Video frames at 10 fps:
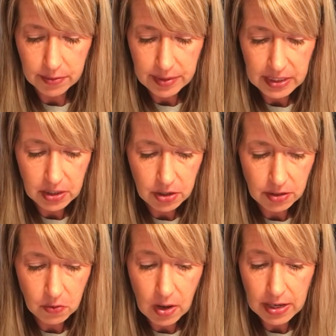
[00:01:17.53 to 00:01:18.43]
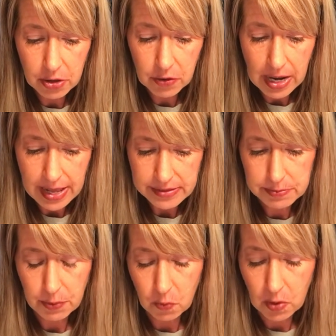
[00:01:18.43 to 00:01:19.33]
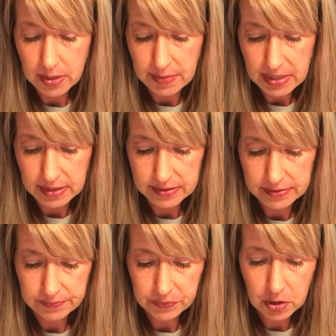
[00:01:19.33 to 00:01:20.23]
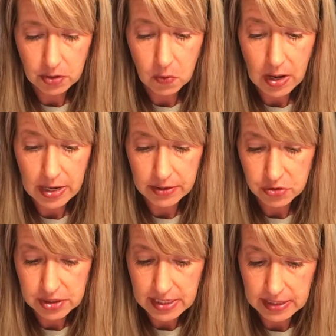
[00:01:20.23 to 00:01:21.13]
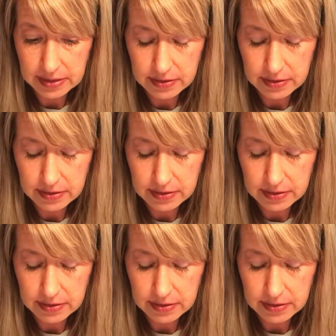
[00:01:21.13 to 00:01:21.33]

but he couldn't quite grasp what he meant. Couldn't quite understand.